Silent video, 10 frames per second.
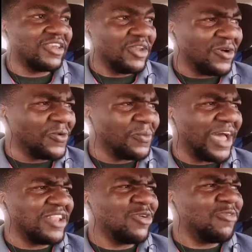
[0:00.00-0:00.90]
No,
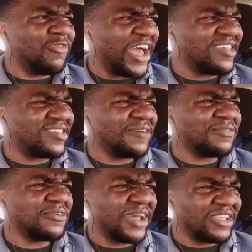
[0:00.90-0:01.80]
man, your fans have
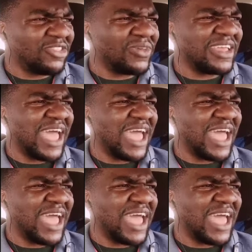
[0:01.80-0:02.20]
the right to get